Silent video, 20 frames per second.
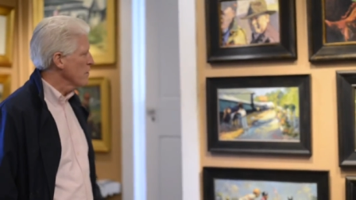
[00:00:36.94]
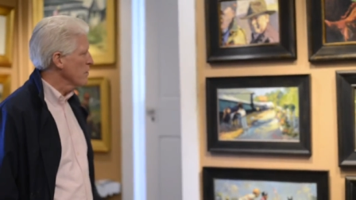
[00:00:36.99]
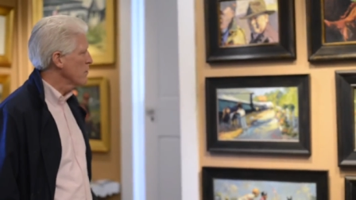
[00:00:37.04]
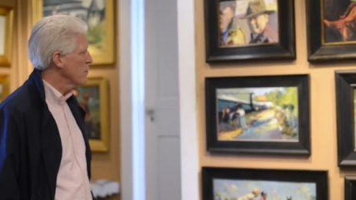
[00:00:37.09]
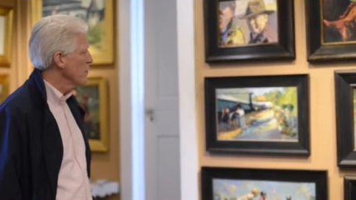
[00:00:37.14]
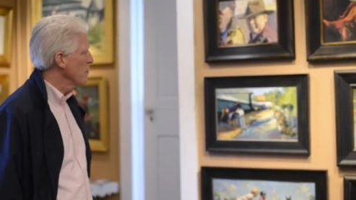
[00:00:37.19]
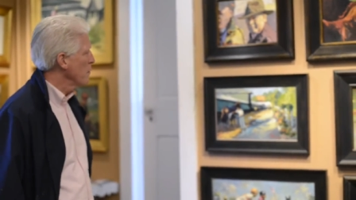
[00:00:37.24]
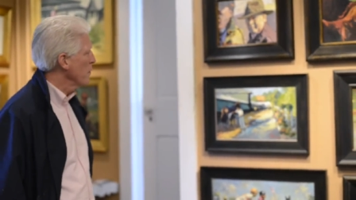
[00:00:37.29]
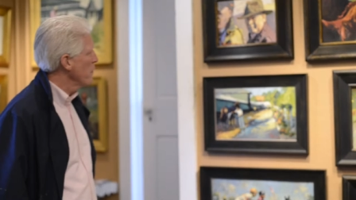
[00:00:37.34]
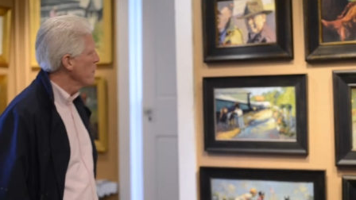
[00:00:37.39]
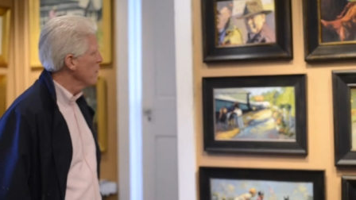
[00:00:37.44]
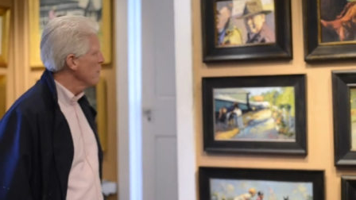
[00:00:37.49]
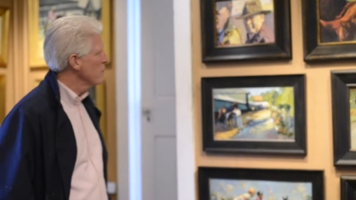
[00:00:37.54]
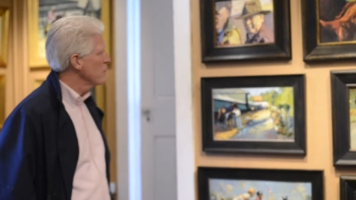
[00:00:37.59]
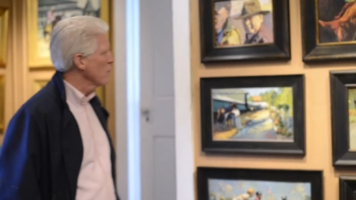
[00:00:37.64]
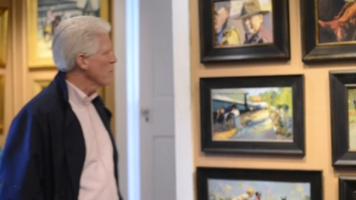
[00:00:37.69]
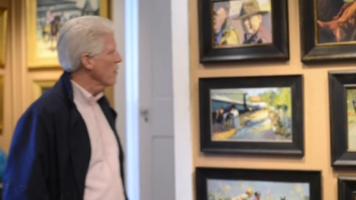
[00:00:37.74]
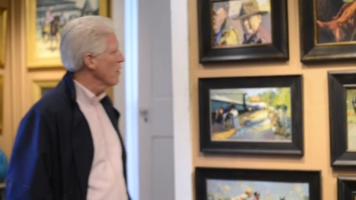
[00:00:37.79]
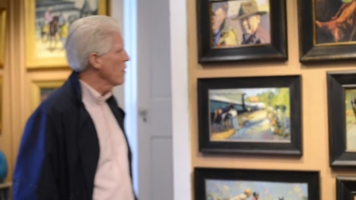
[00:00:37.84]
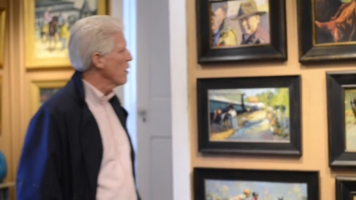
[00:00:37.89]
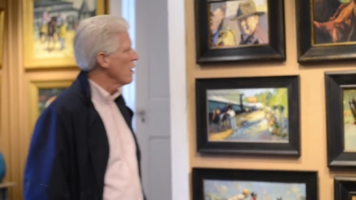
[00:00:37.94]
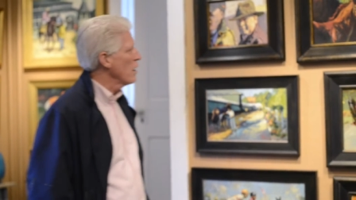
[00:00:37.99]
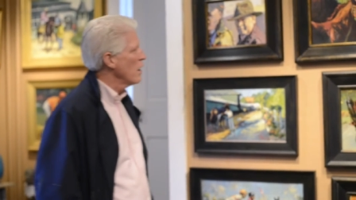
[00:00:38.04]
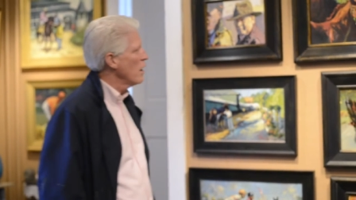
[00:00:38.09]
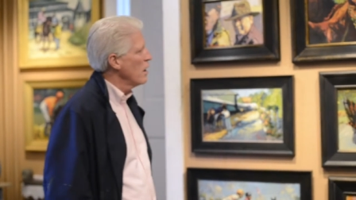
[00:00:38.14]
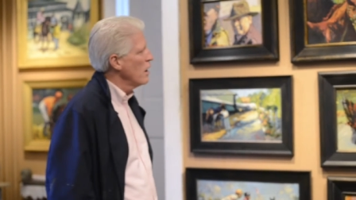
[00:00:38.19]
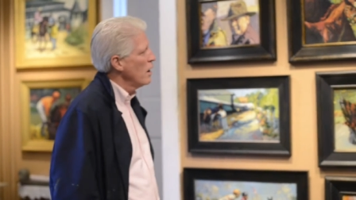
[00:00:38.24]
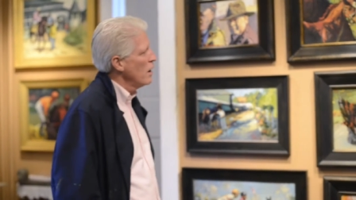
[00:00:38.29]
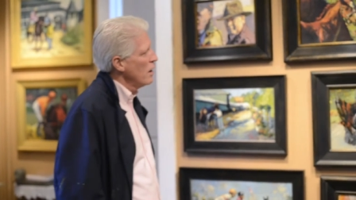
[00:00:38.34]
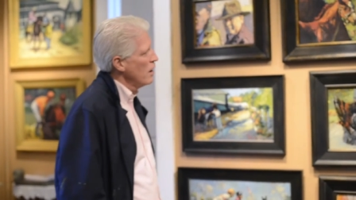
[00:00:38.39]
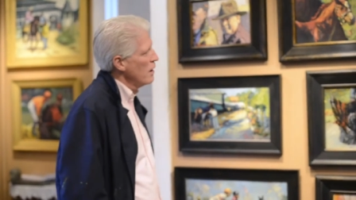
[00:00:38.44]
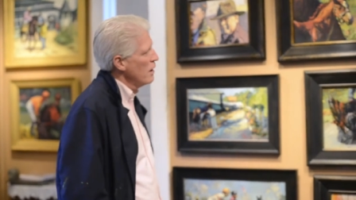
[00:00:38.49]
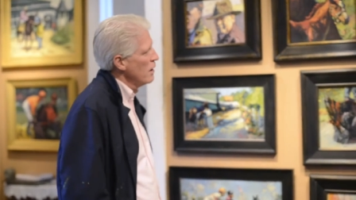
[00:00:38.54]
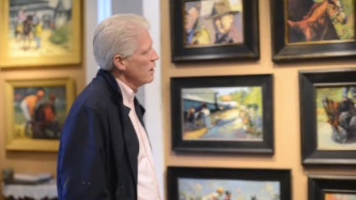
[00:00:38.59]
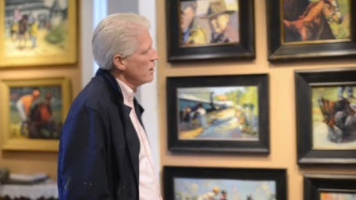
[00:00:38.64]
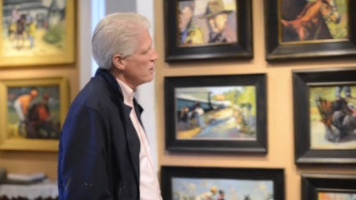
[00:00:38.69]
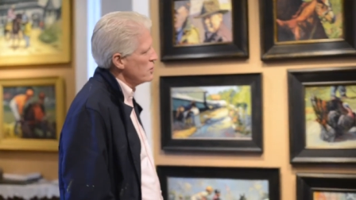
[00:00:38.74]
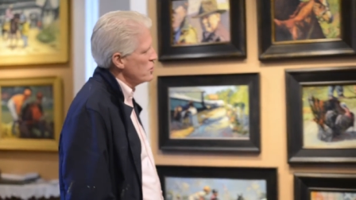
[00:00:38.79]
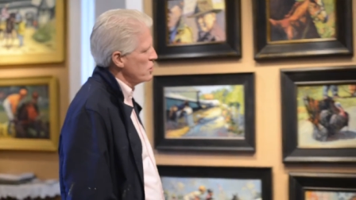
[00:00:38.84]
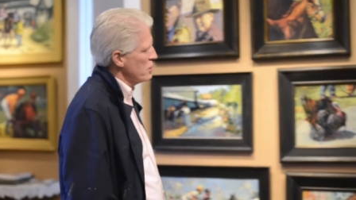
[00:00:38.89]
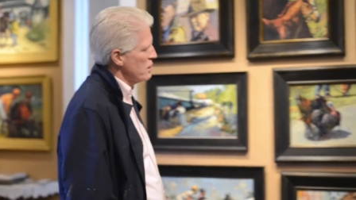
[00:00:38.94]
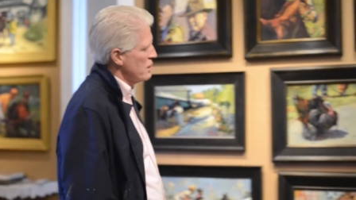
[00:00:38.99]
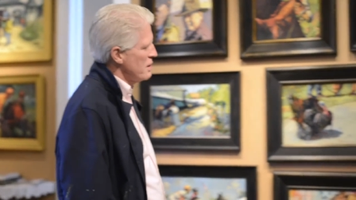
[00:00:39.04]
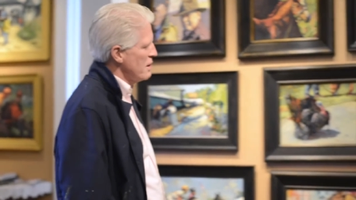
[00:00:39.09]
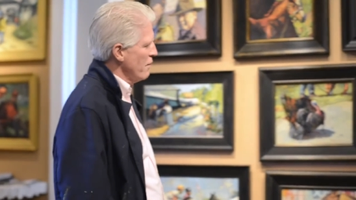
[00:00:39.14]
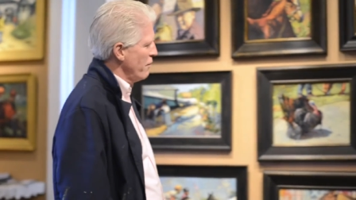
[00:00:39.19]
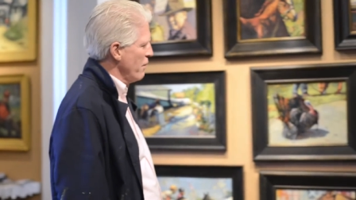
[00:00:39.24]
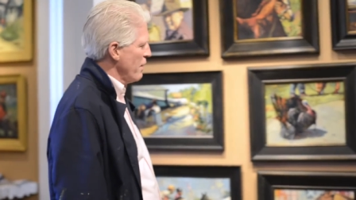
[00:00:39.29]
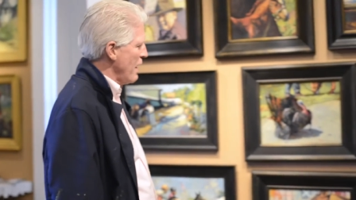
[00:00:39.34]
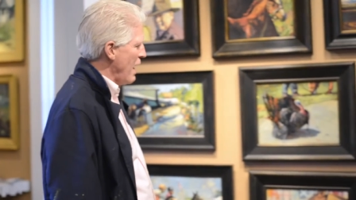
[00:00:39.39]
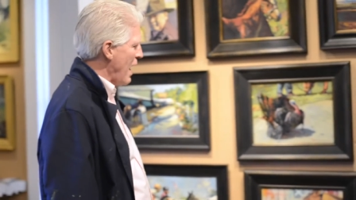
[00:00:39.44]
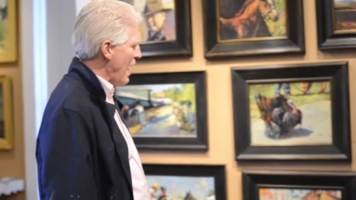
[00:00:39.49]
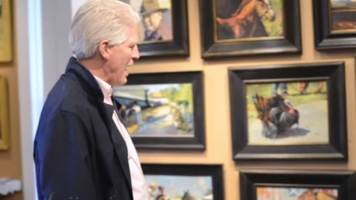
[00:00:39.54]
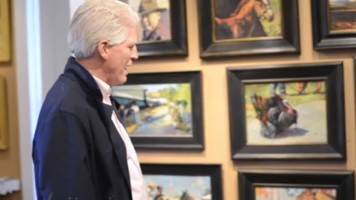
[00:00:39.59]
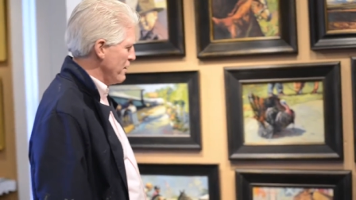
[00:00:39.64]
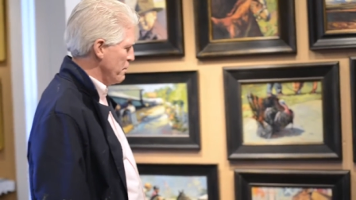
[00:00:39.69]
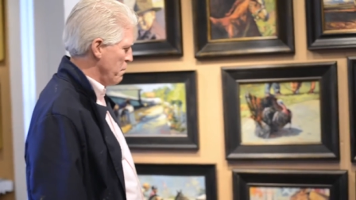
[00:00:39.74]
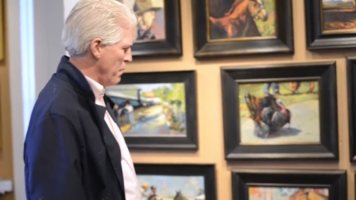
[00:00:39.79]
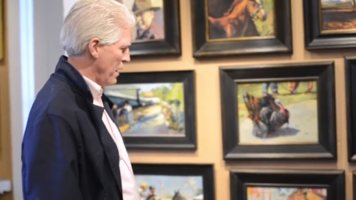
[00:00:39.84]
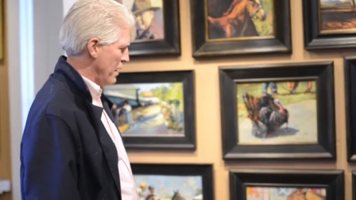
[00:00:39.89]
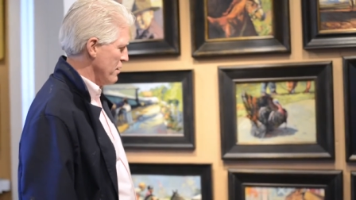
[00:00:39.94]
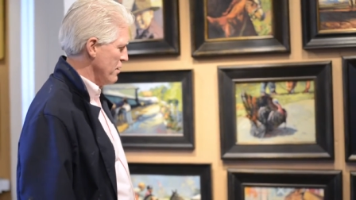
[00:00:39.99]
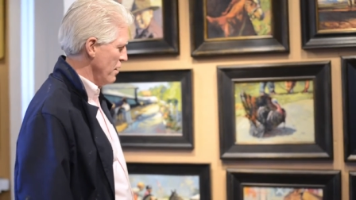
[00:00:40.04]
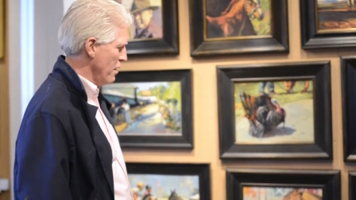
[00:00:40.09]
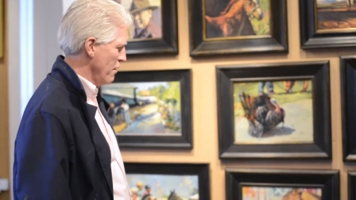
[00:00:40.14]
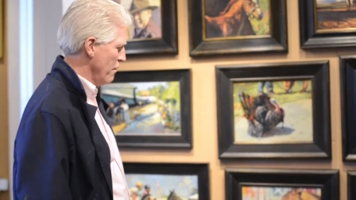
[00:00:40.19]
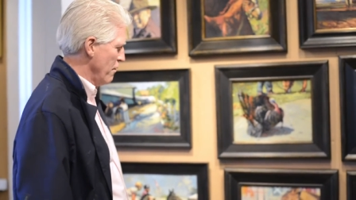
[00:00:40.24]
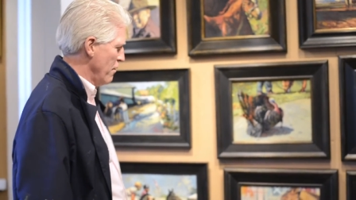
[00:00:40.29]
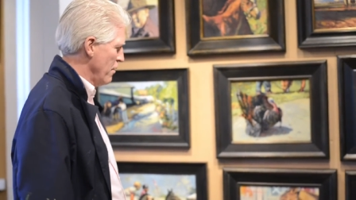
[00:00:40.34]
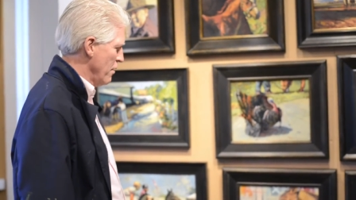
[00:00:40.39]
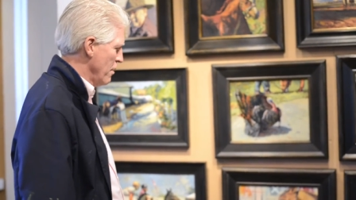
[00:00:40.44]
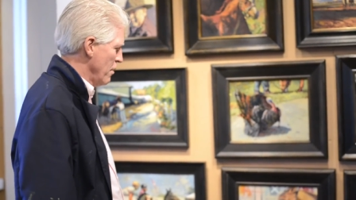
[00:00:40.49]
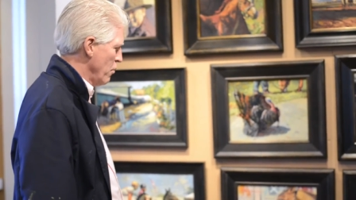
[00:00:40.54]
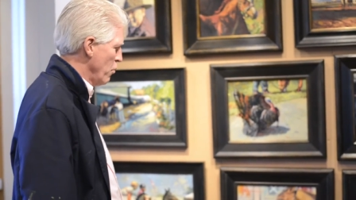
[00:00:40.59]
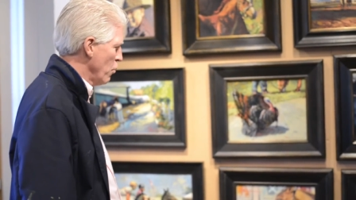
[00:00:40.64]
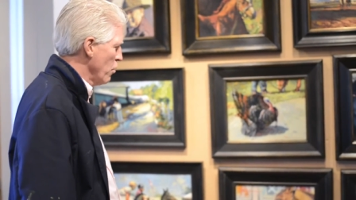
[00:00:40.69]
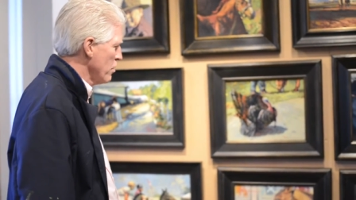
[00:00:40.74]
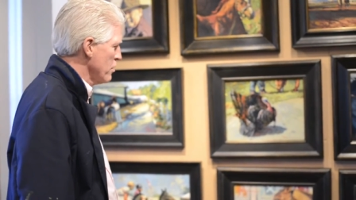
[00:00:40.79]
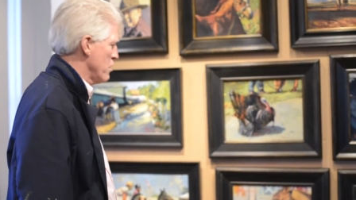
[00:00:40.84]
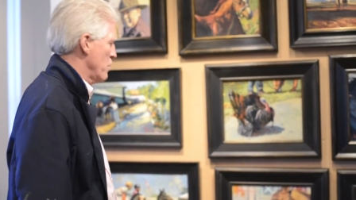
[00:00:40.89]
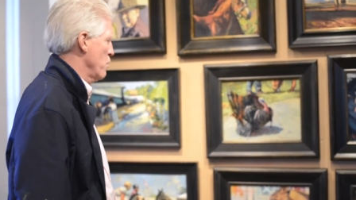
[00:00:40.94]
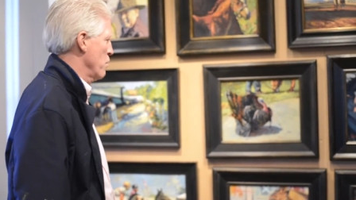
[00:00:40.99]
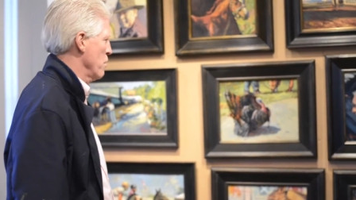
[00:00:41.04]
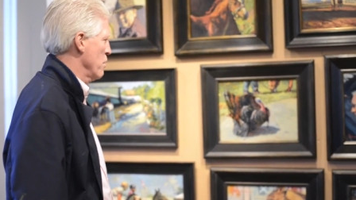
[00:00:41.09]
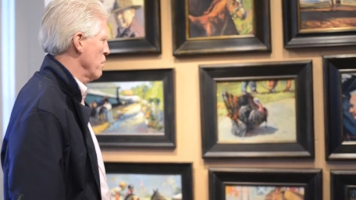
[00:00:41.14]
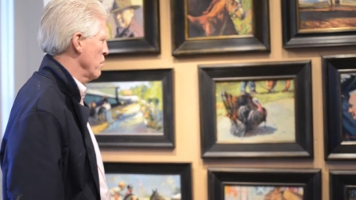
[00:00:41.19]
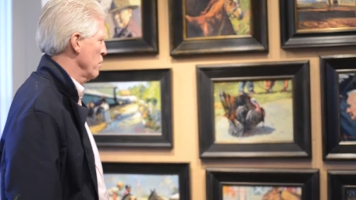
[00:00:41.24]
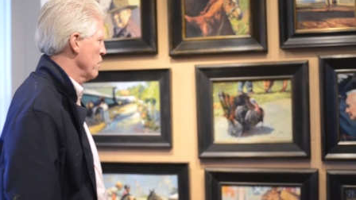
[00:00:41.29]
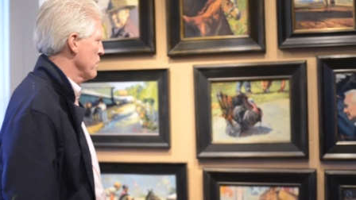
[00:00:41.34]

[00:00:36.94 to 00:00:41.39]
some of these are just different aspects of the horse world,